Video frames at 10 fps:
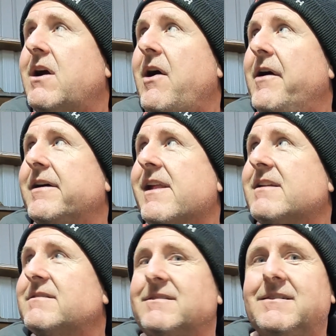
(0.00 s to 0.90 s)
So it sounds
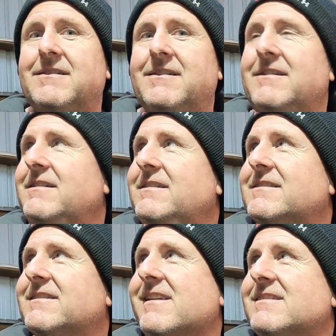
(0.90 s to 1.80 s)
like there's more work to
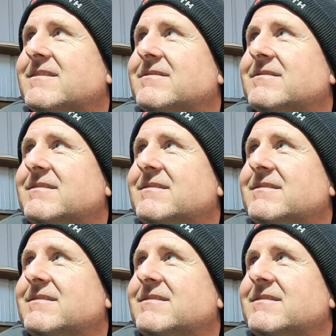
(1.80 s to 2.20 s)
fix it than it